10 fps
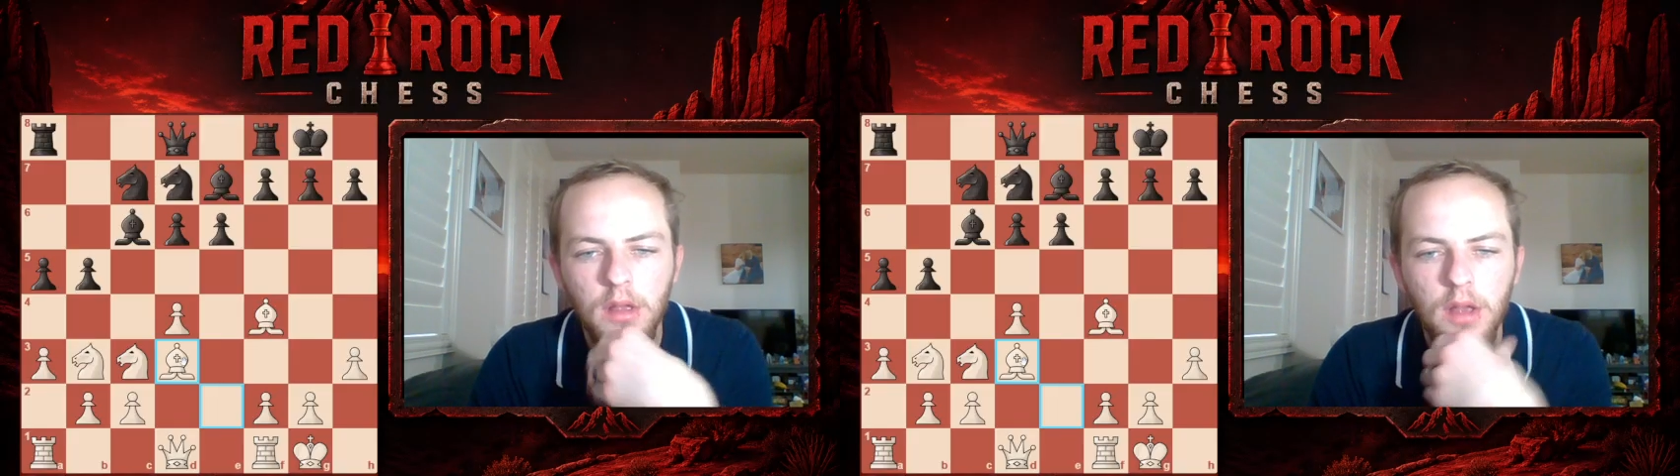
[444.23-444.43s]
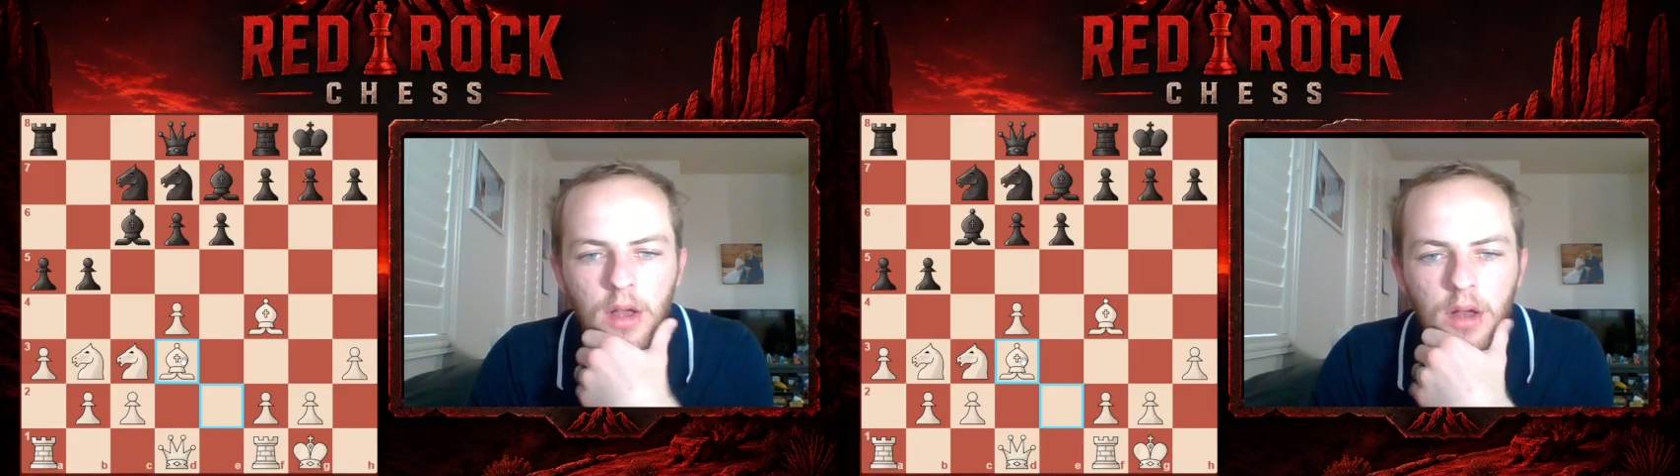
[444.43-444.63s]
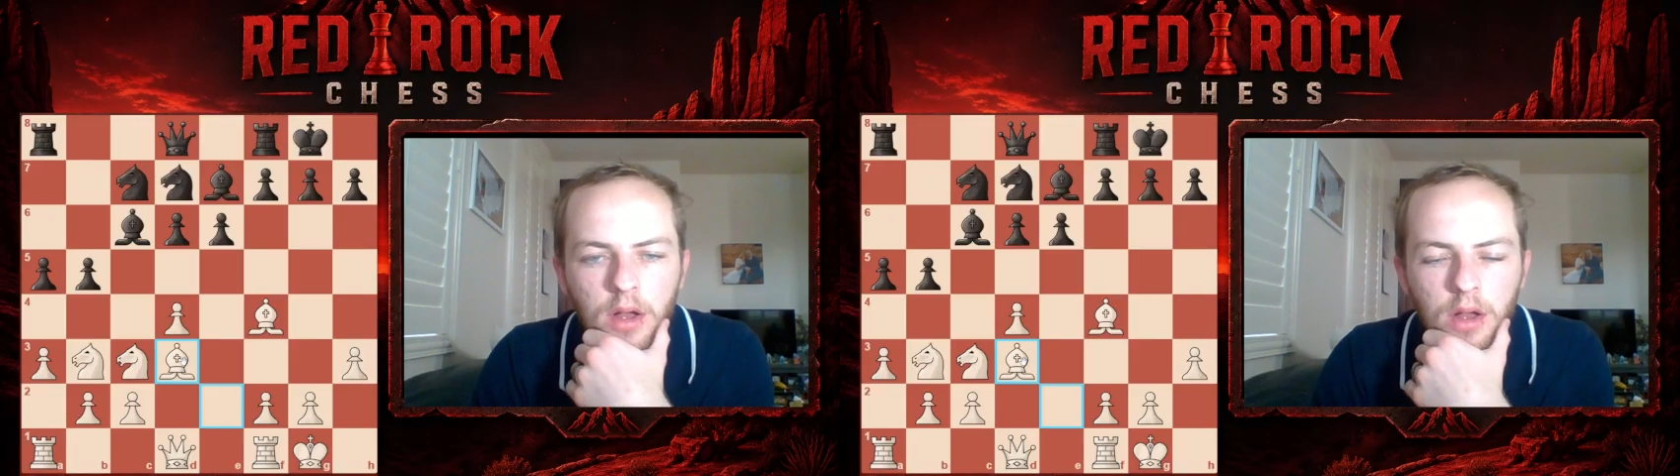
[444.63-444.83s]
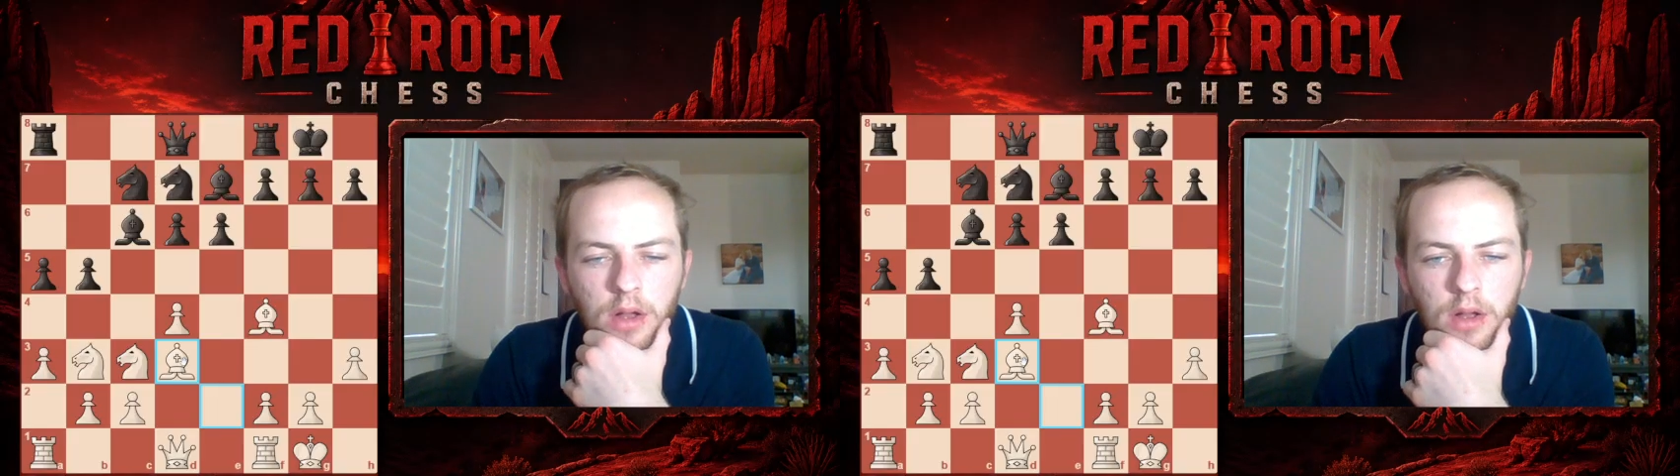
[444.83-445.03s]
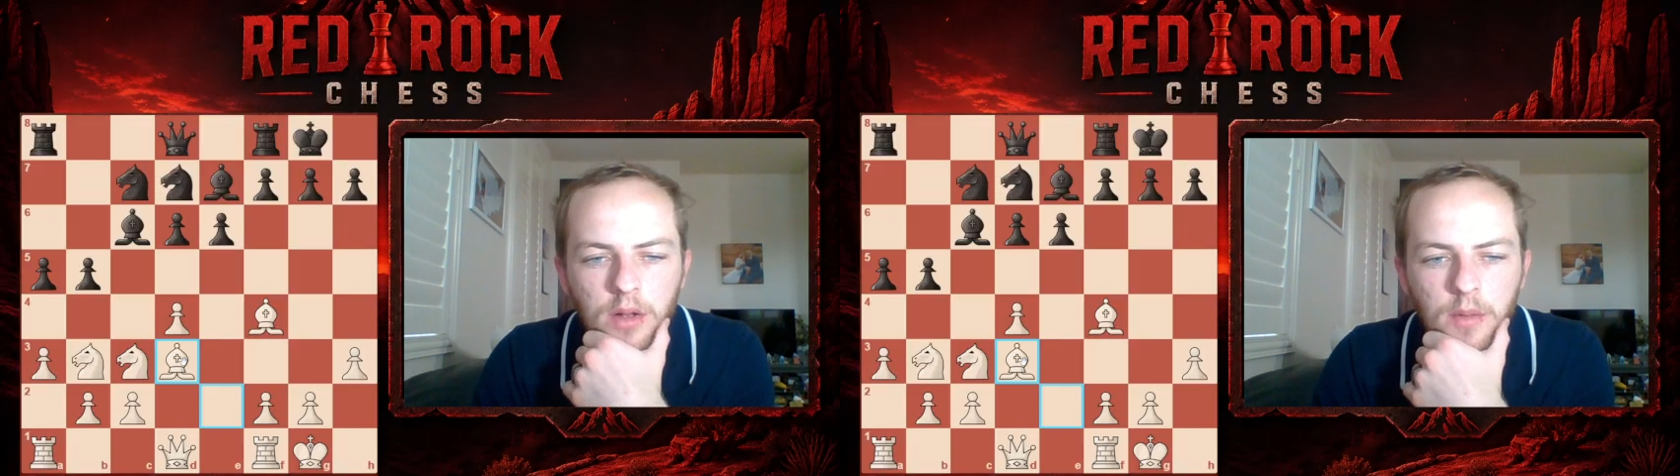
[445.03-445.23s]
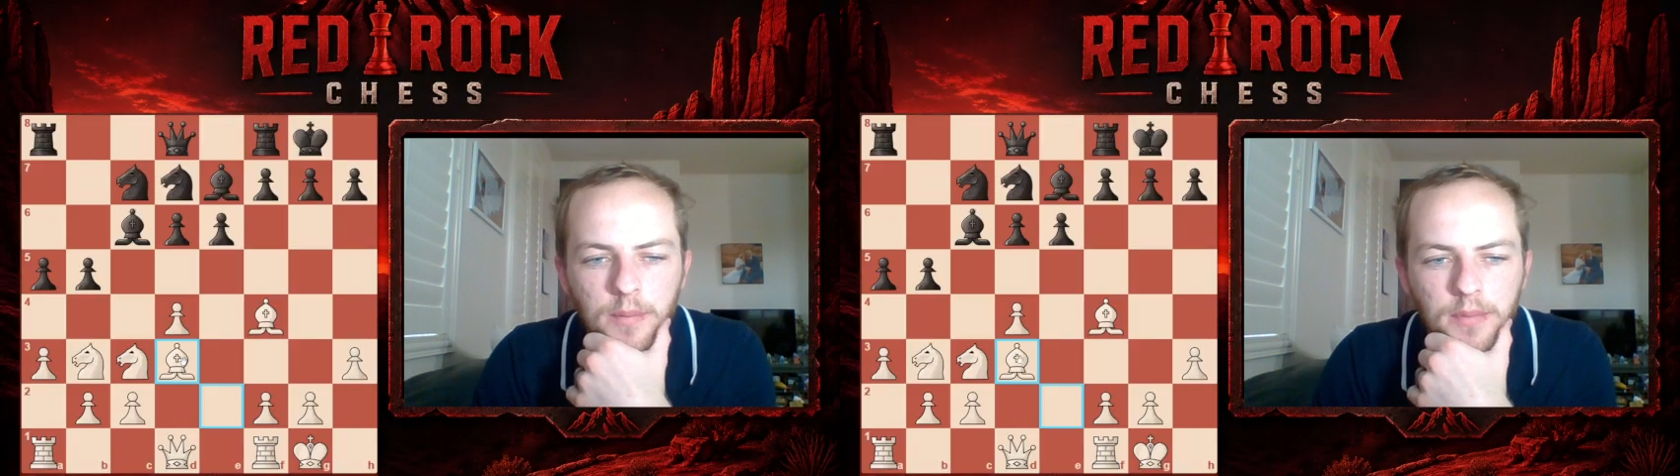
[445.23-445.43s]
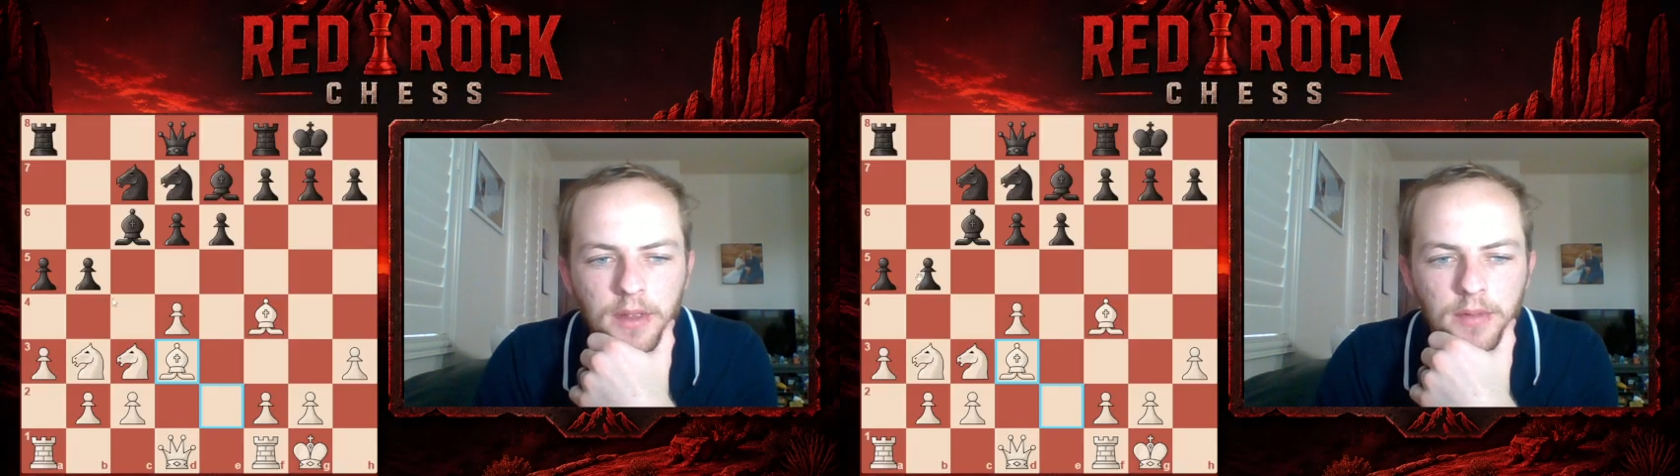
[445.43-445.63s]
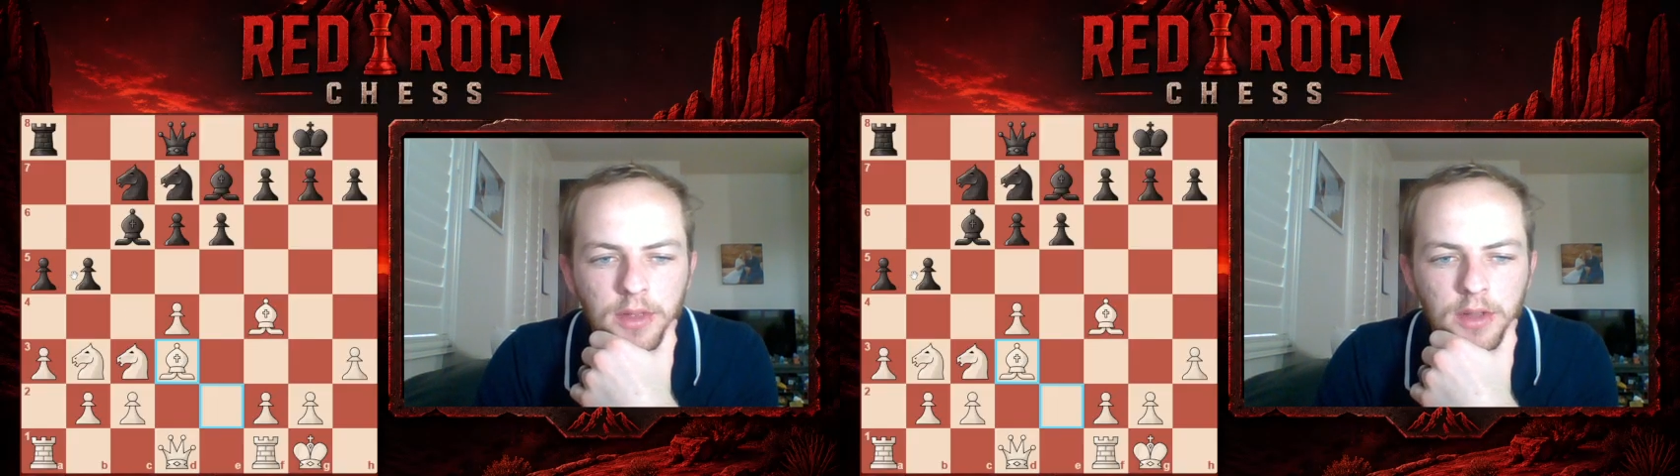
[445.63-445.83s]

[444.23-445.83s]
If they